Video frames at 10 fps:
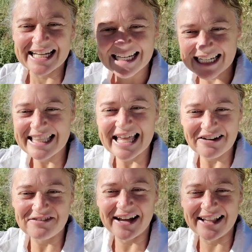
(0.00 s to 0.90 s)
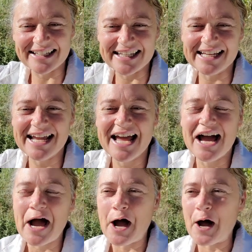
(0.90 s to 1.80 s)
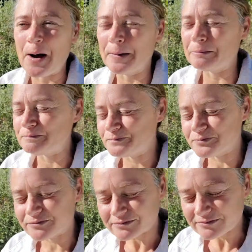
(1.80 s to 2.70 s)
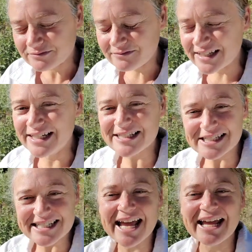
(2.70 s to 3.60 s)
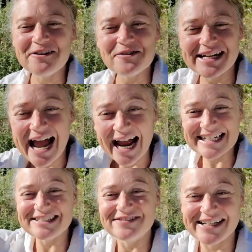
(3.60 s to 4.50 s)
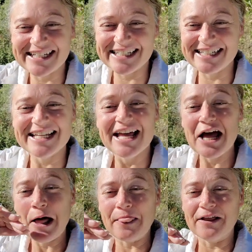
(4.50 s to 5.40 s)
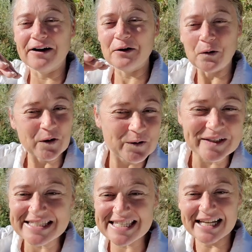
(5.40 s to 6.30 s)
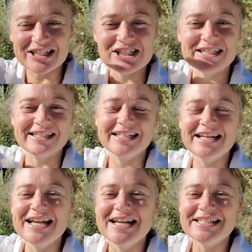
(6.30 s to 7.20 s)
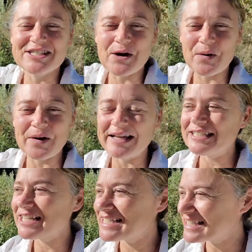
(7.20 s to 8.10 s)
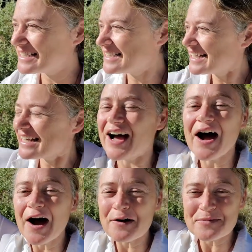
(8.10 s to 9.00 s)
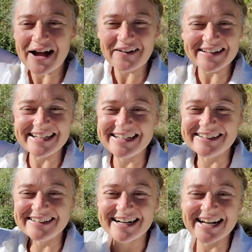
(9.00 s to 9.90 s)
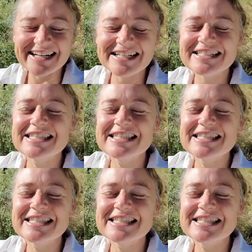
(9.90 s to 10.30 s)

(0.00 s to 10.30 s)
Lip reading: in that valley. And today we activated the whole grid section. So it just lit up out here, and it's